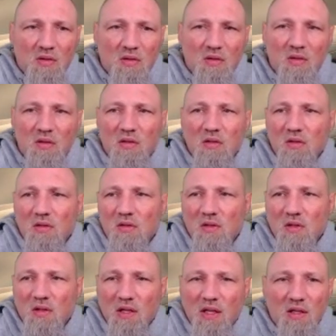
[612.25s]
Alright,
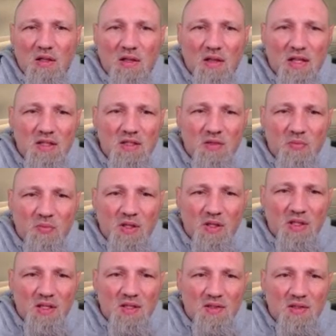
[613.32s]
and then he can land some
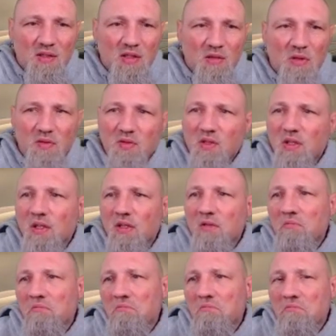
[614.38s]
pretty decent debuffs there.